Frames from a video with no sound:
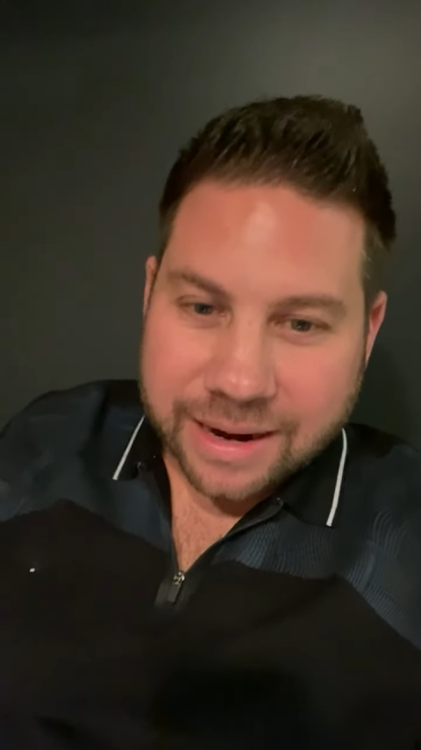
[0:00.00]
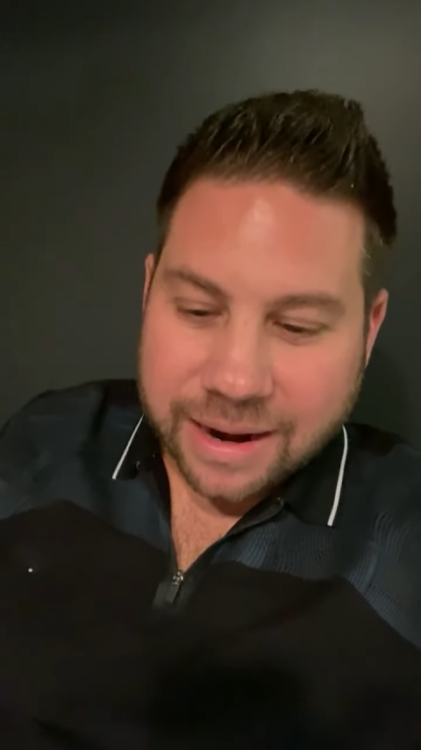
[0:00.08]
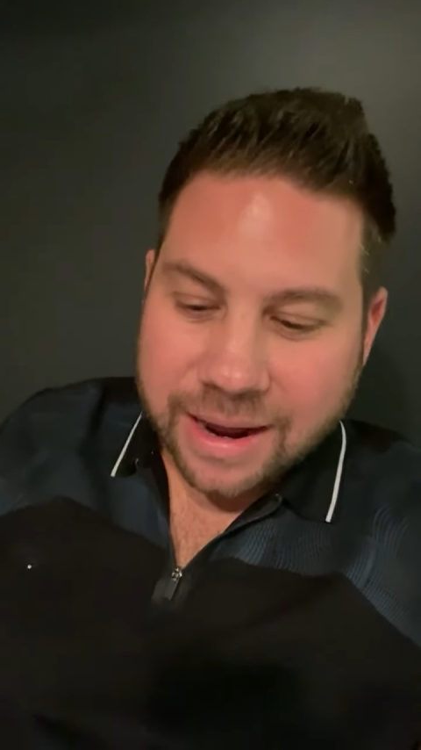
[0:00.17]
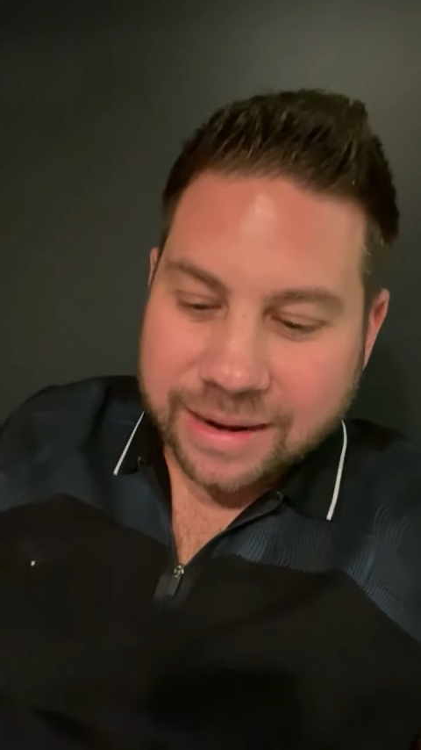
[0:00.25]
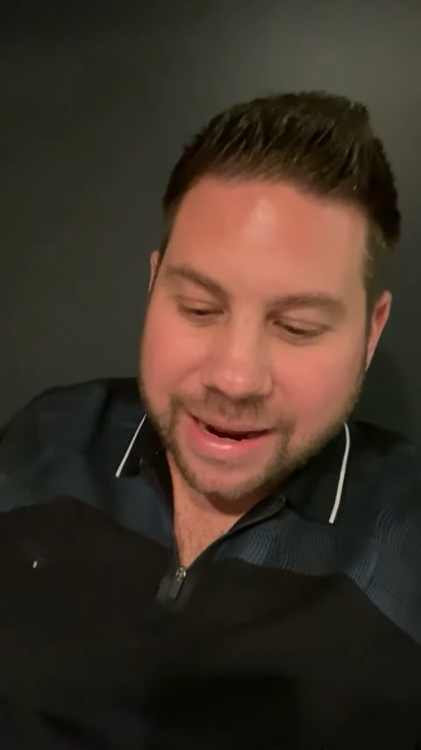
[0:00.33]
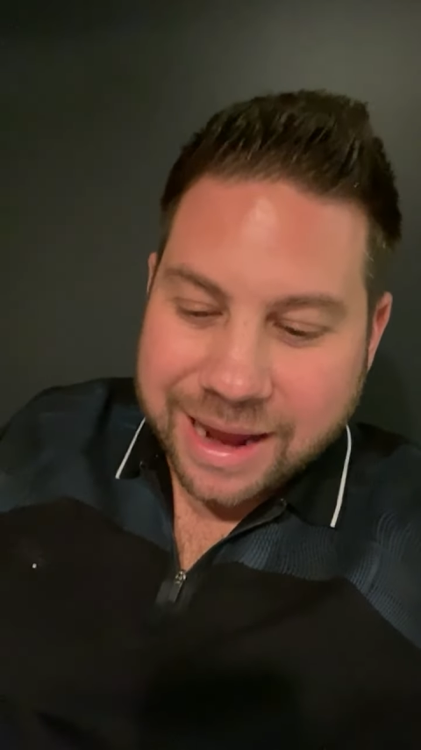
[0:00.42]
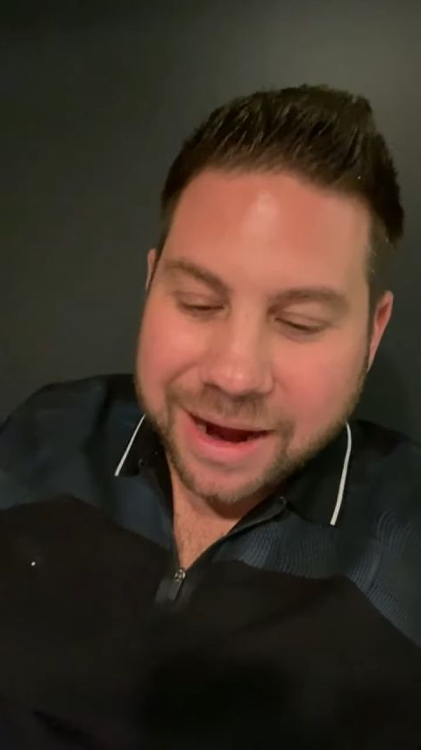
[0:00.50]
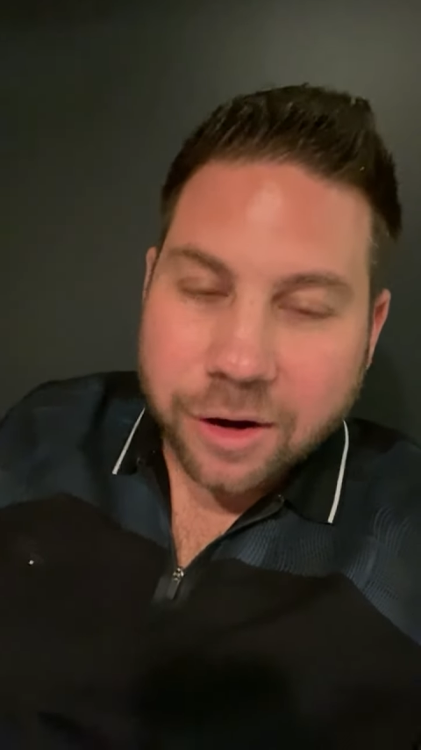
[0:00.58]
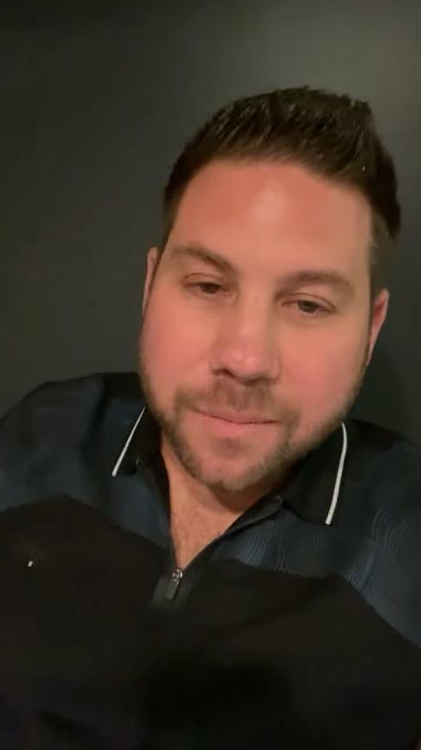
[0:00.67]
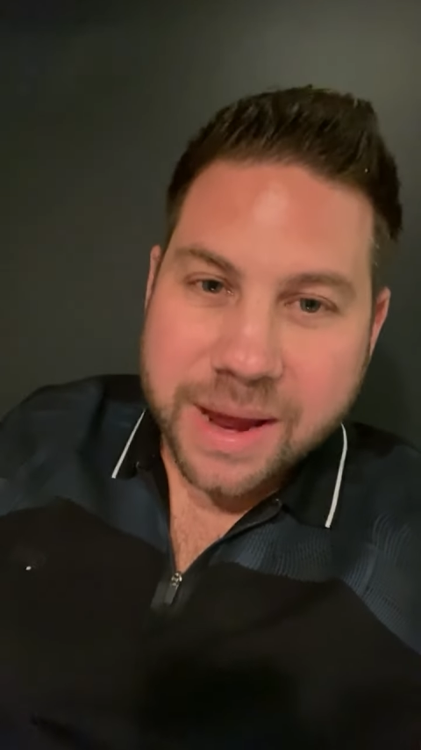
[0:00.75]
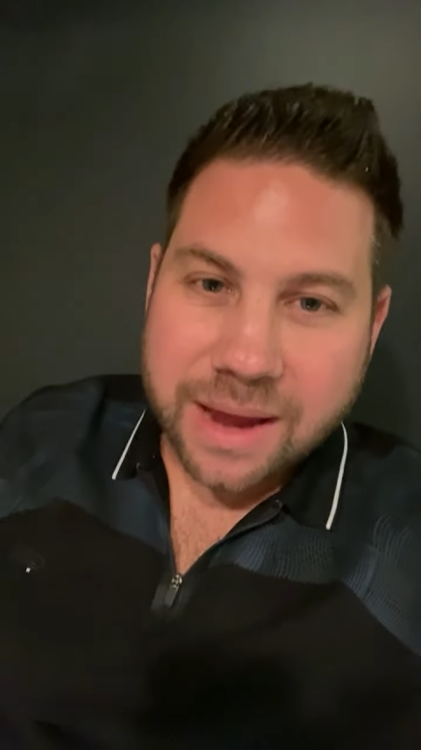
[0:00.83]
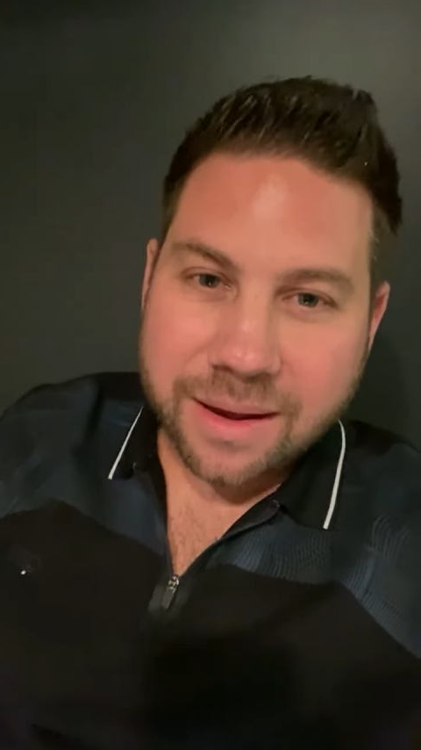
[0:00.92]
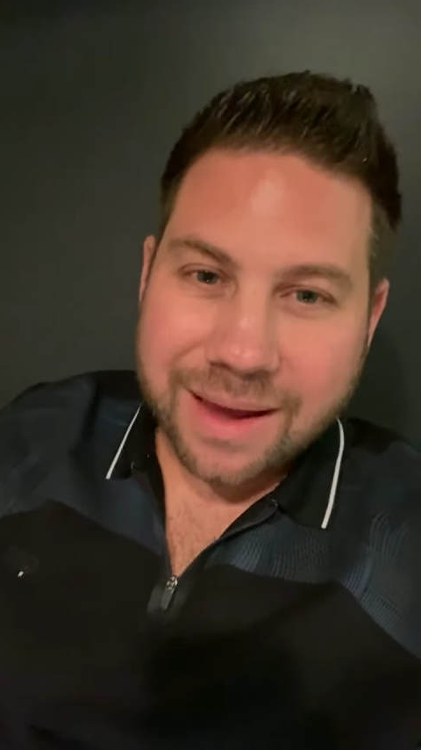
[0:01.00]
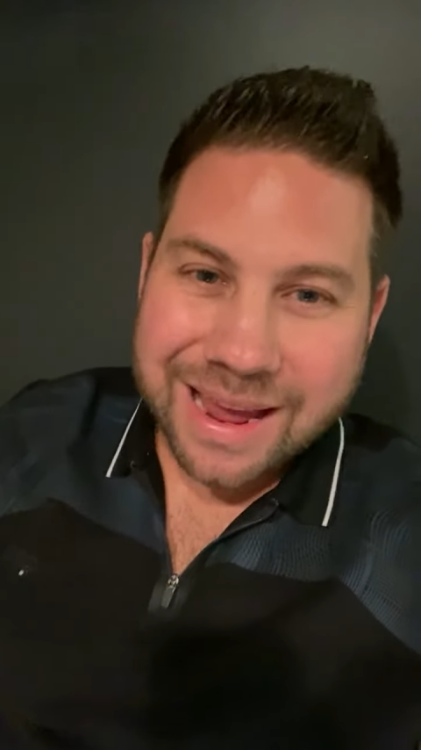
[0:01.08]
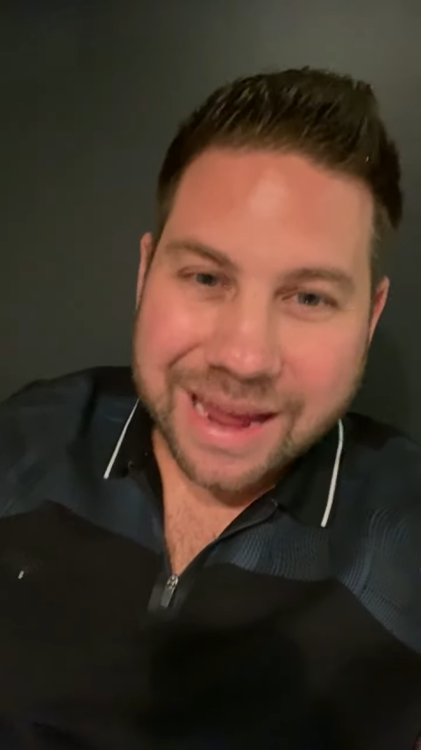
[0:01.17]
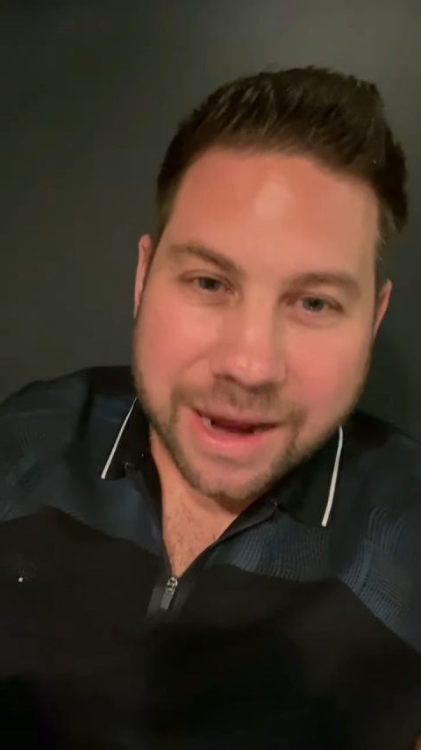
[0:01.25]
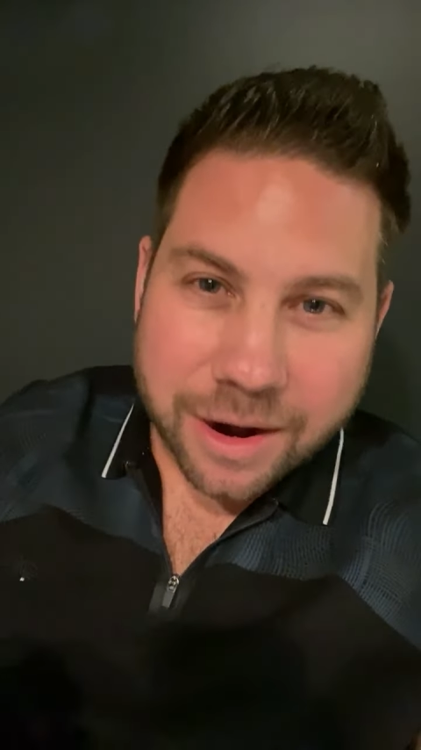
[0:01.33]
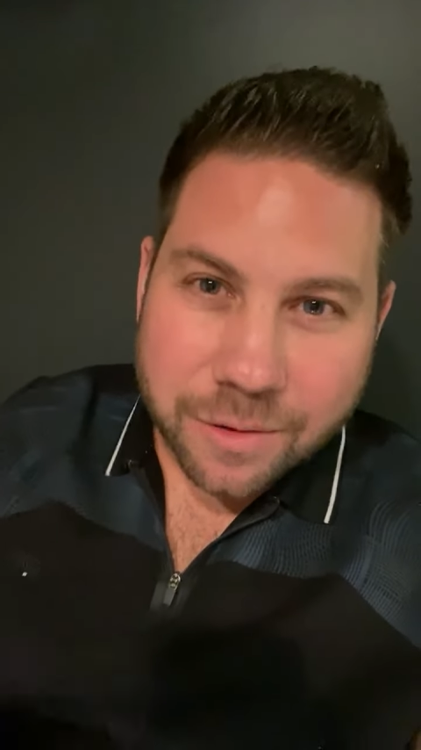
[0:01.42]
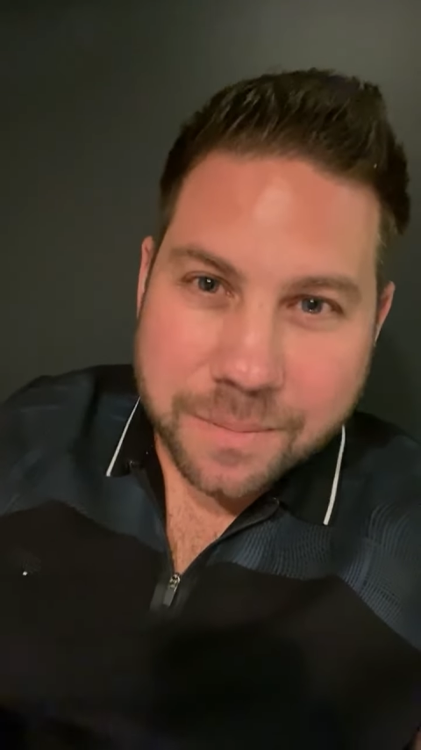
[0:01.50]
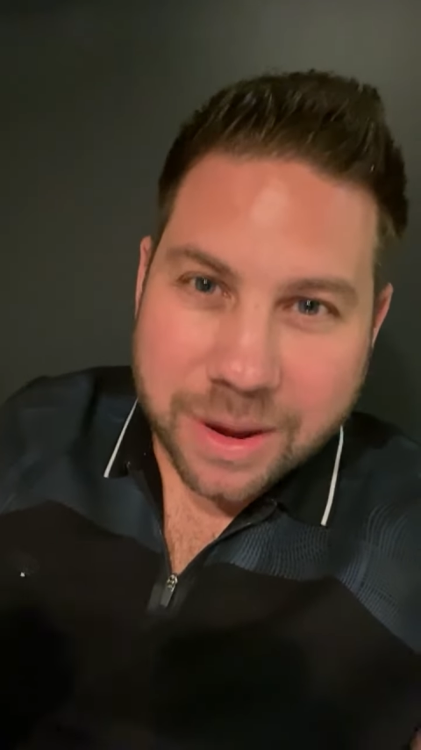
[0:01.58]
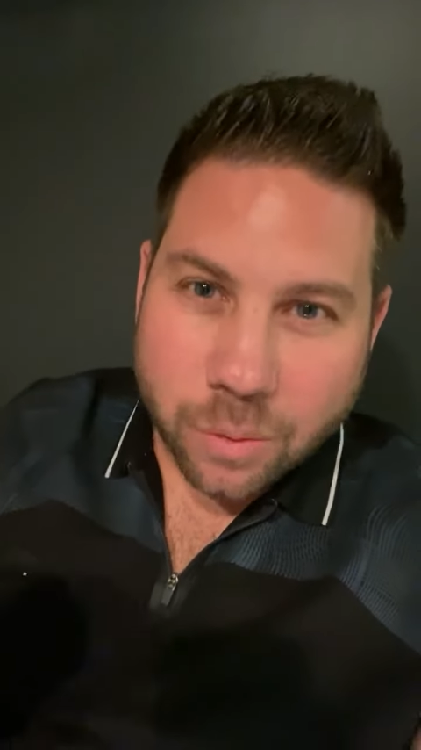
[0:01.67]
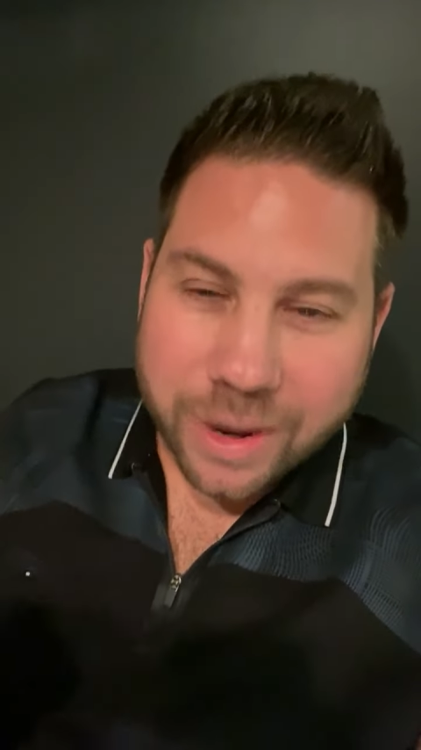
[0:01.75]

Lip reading: and hear me